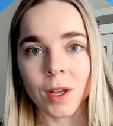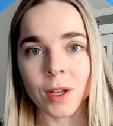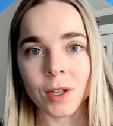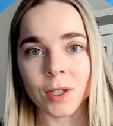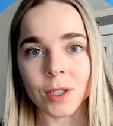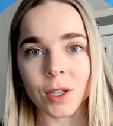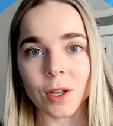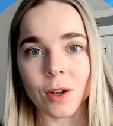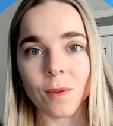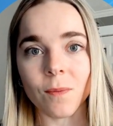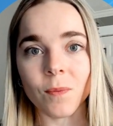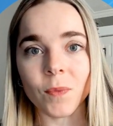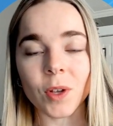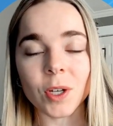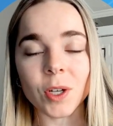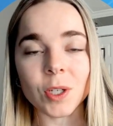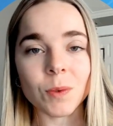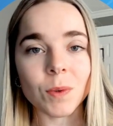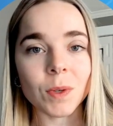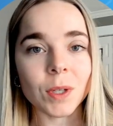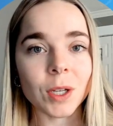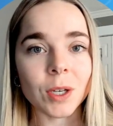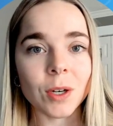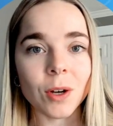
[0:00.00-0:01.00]
So there's
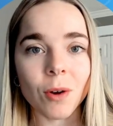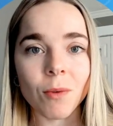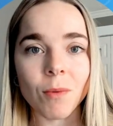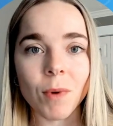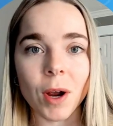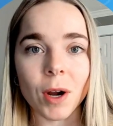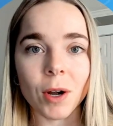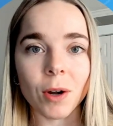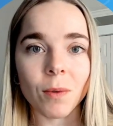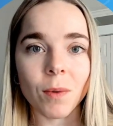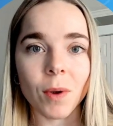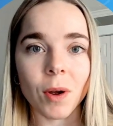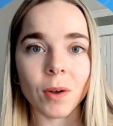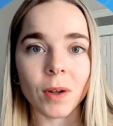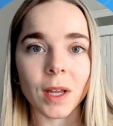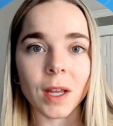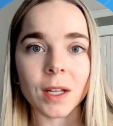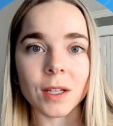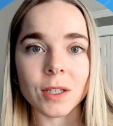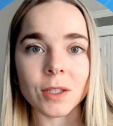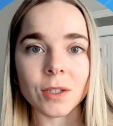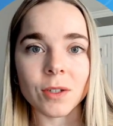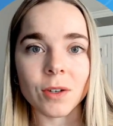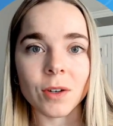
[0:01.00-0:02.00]
really no right or wrong
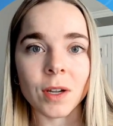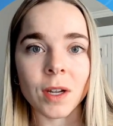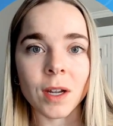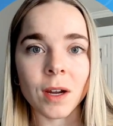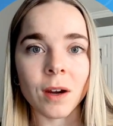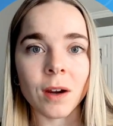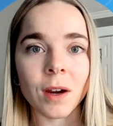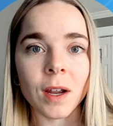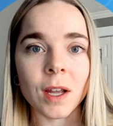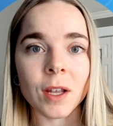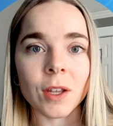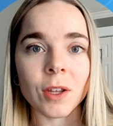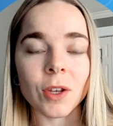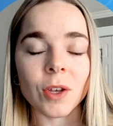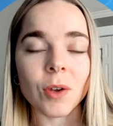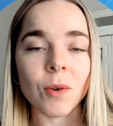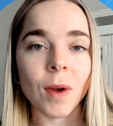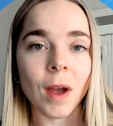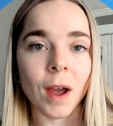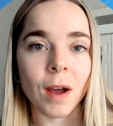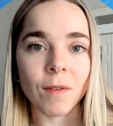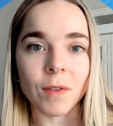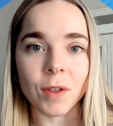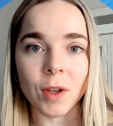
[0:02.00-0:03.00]
answer here, and you
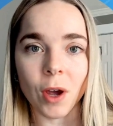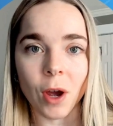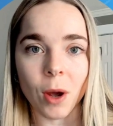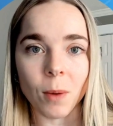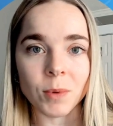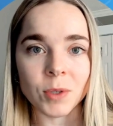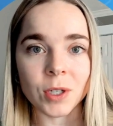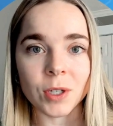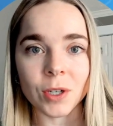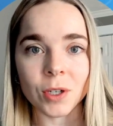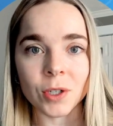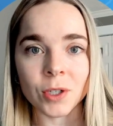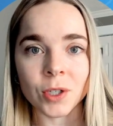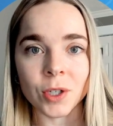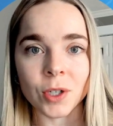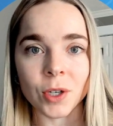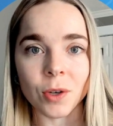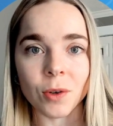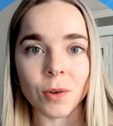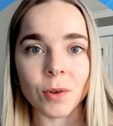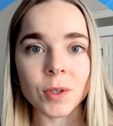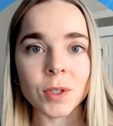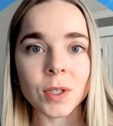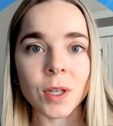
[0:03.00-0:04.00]
have the option to
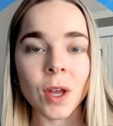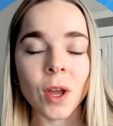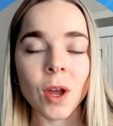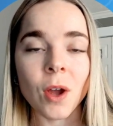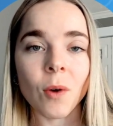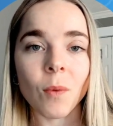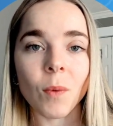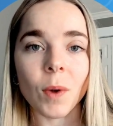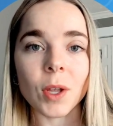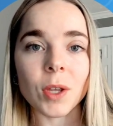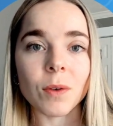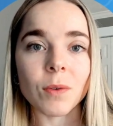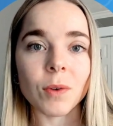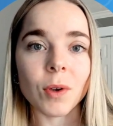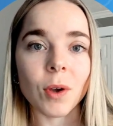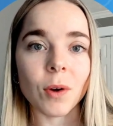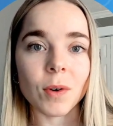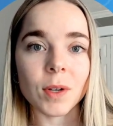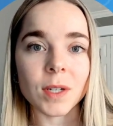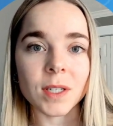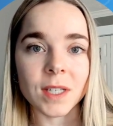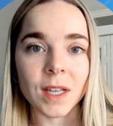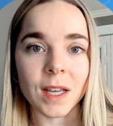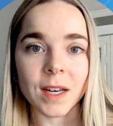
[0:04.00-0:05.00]
choose when you go to
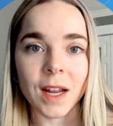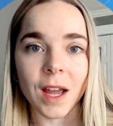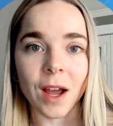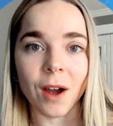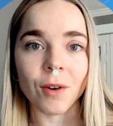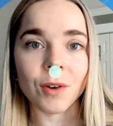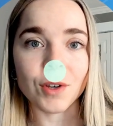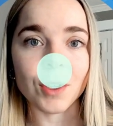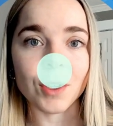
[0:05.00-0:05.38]
send out